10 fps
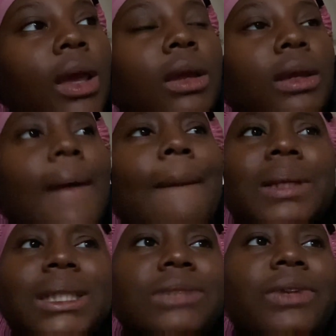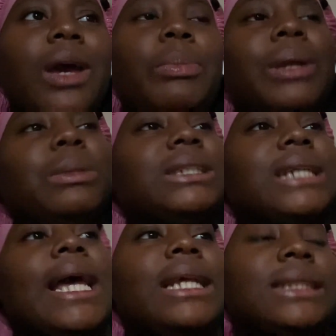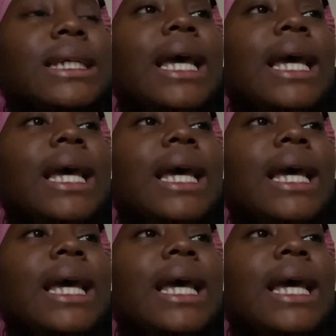yeah, but this video I pretty much edited.